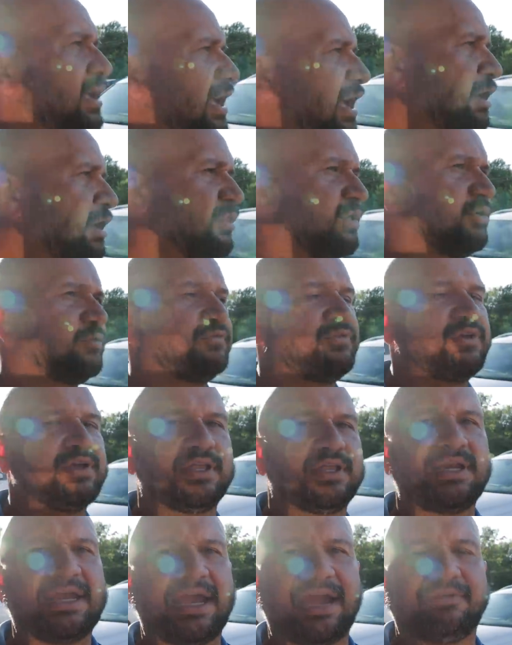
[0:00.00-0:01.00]
how they're
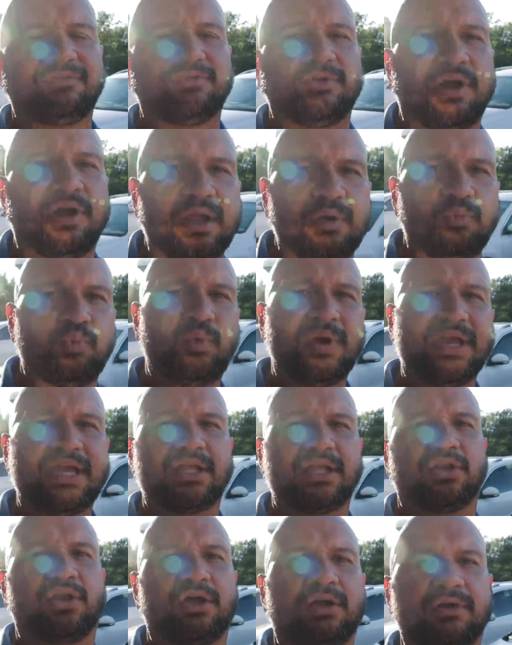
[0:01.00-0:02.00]
feeling after a
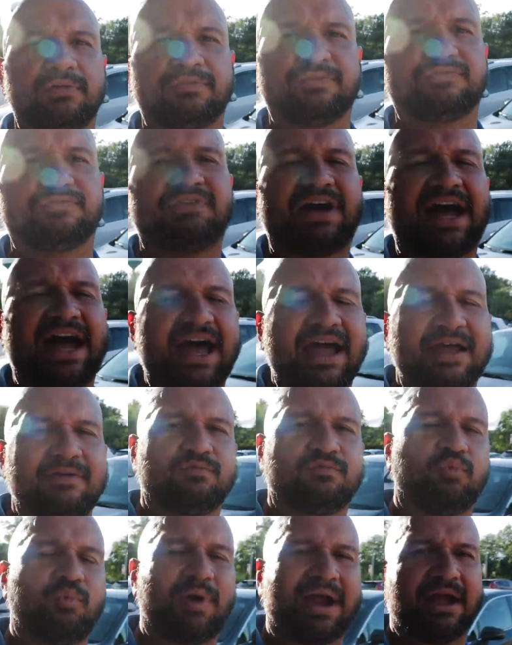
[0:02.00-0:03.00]
week long,
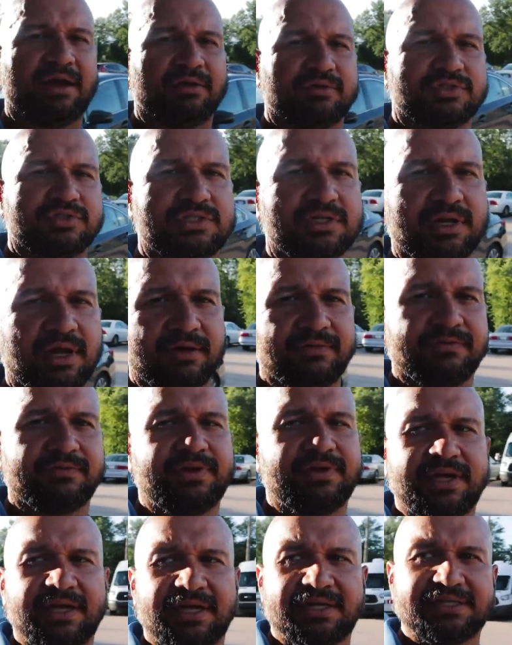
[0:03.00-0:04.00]
five rounds of